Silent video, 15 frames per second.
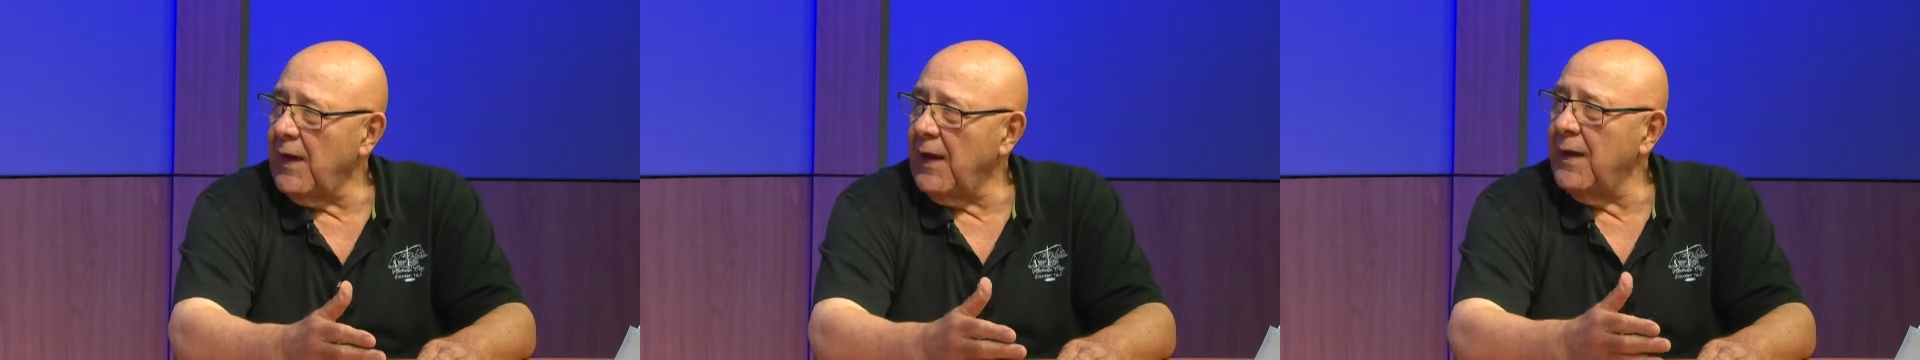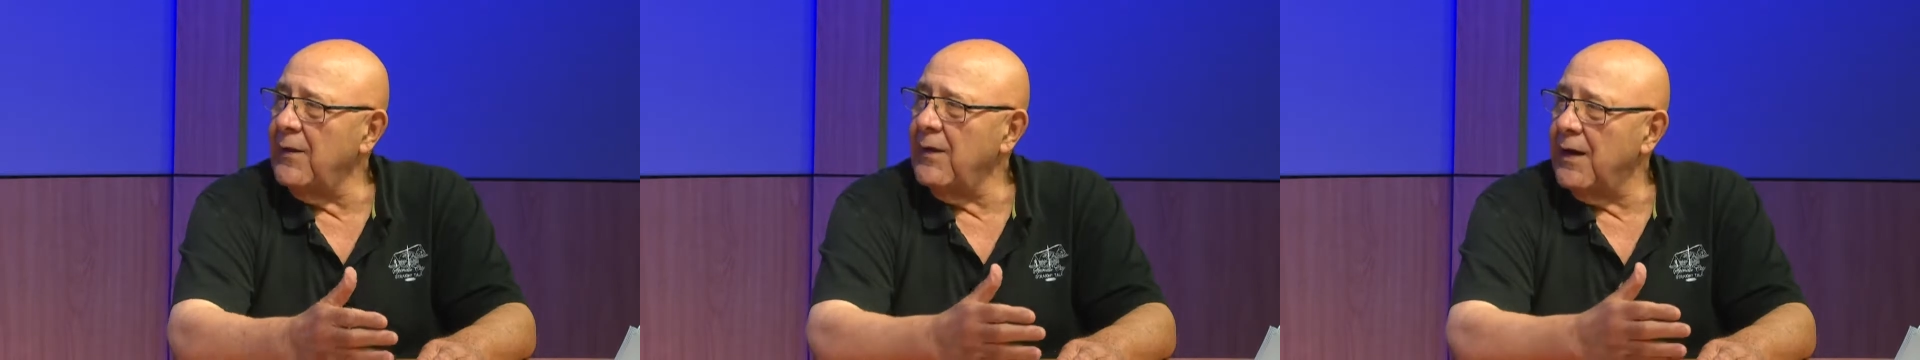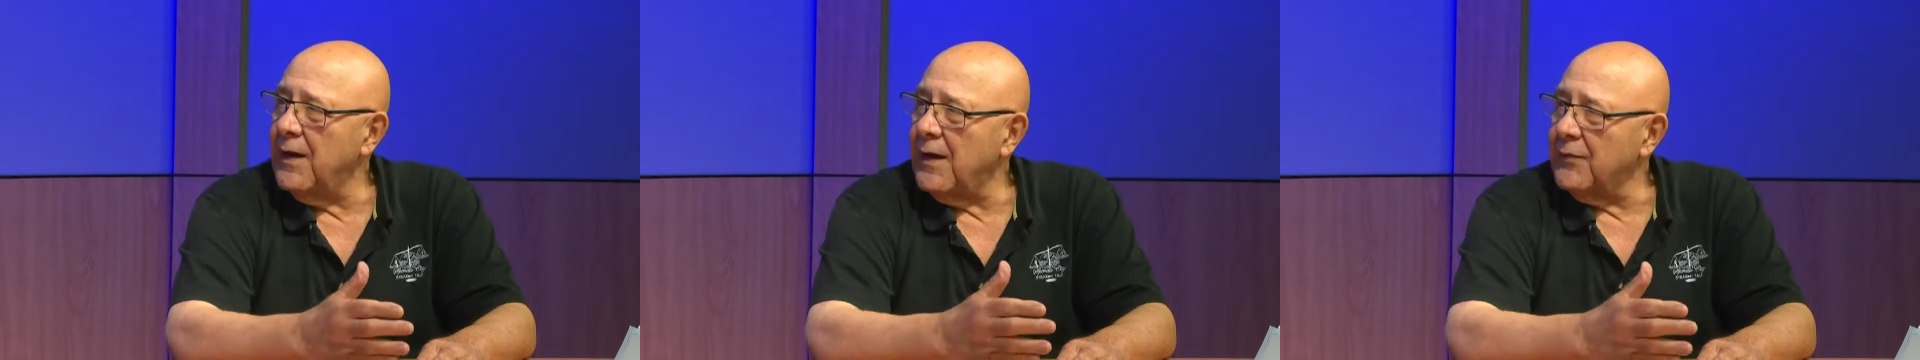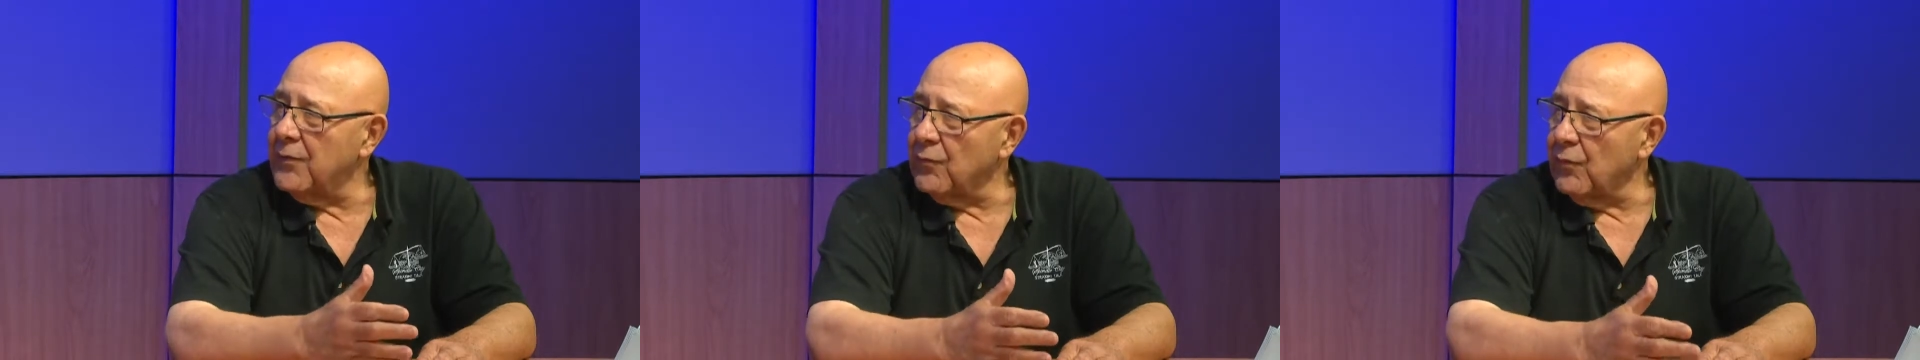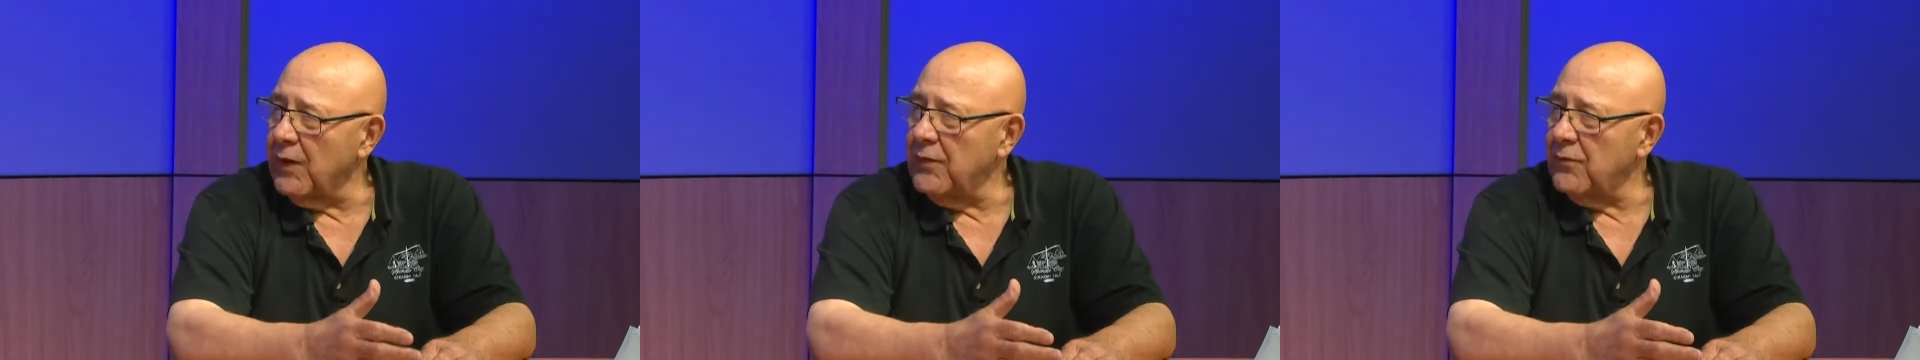and they are the
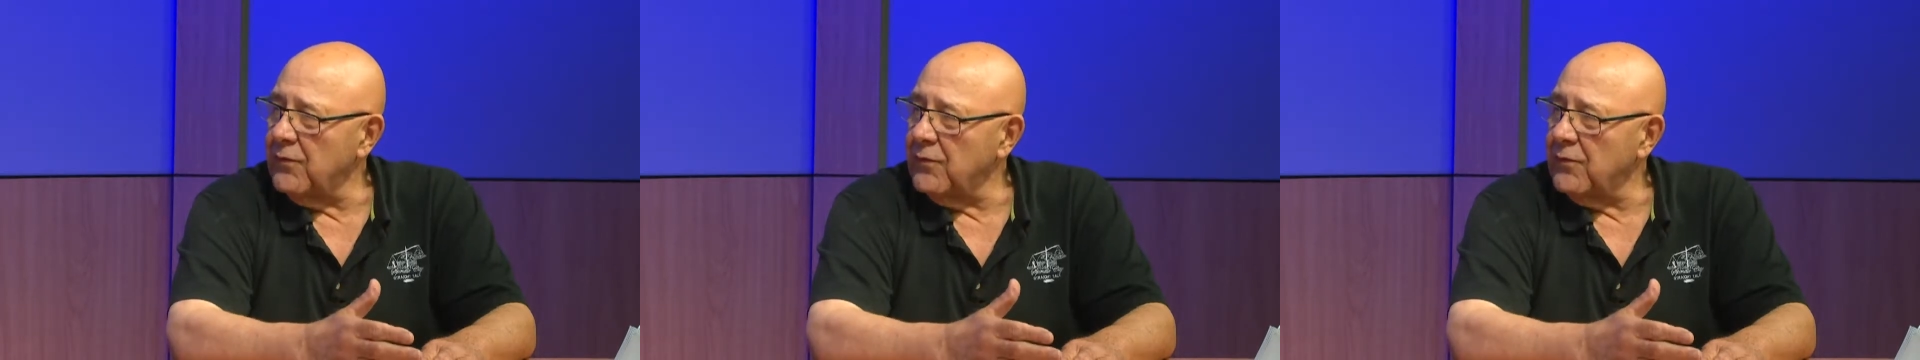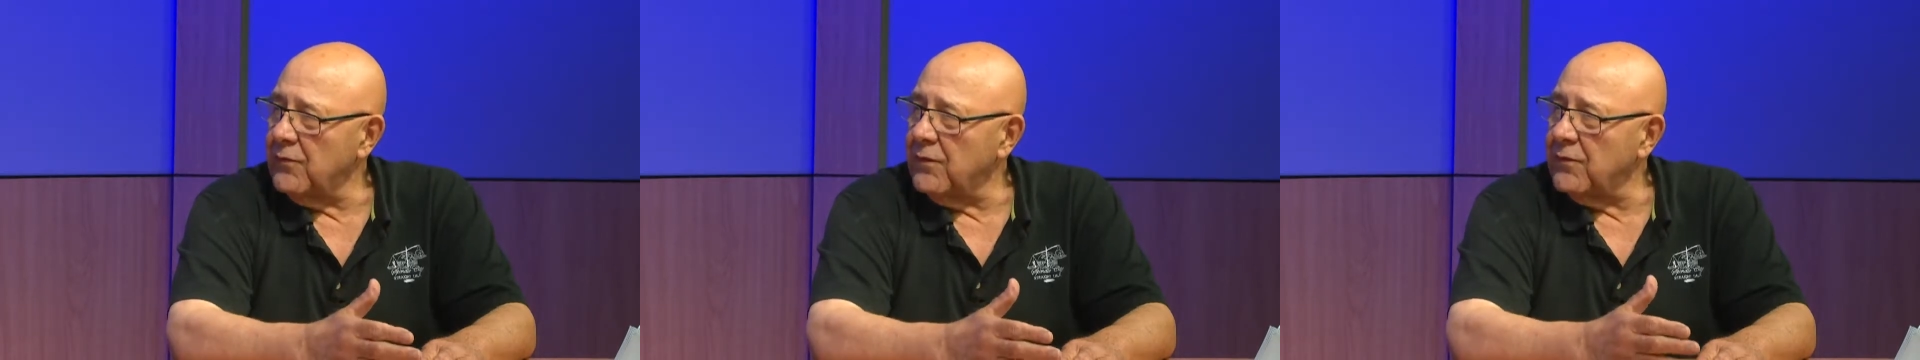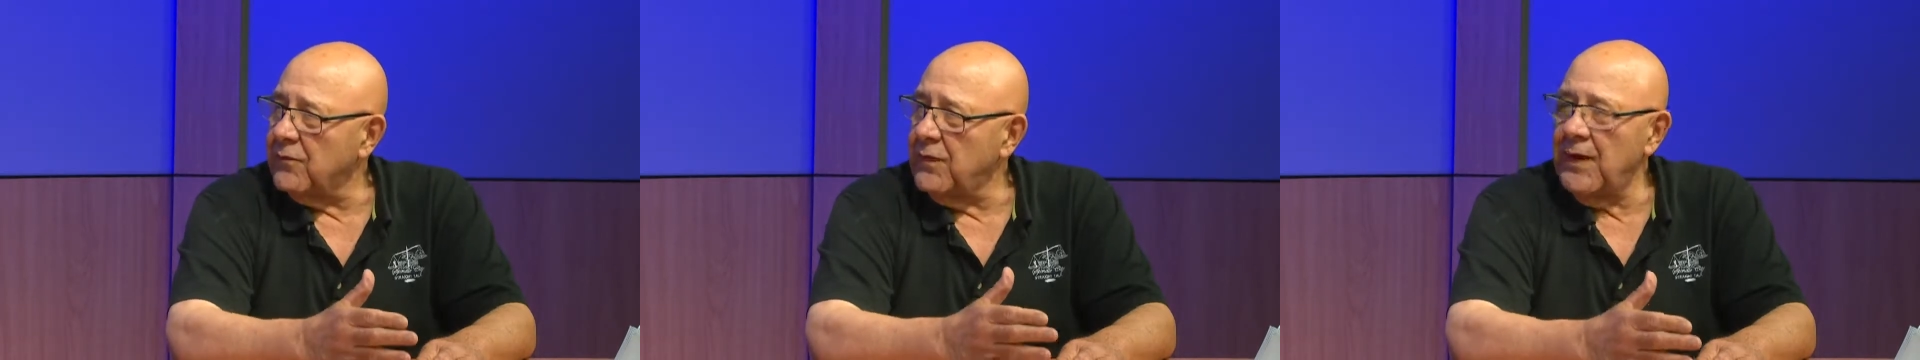racists, because